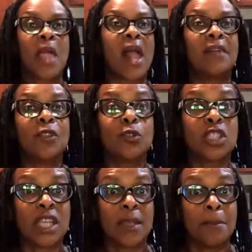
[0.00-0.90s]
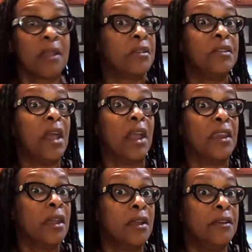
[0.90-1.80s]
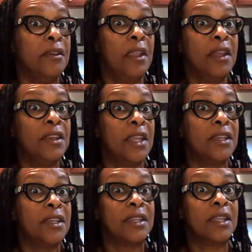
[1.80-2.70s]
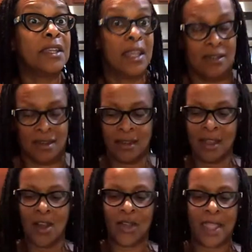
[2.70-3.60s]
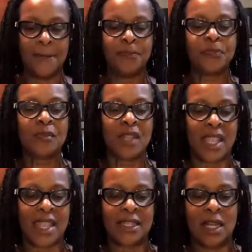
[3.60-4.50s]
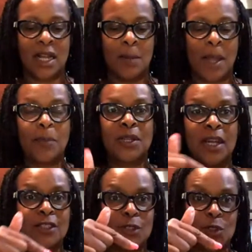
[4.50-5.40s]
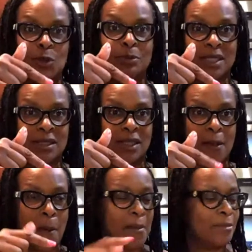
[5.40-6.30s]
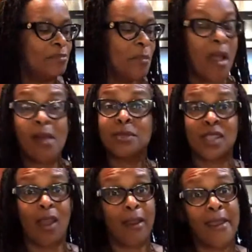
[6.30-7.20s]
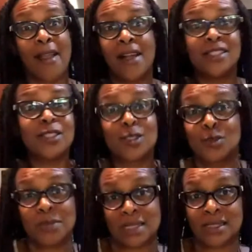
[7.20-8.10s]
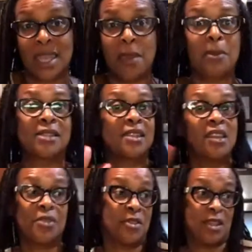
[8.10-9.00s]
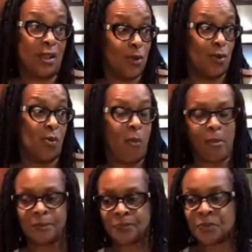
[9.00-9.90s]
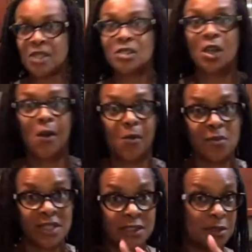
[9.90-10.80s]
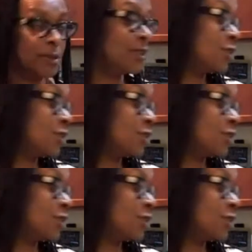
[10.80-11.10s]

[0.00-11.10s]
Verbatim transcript: I have no shame. None. None, none, none, none, none. Okay. And um, I put onion soup mix in it. I'm sorry. Onion soup mix kind of makes everything cool. So here's what I'm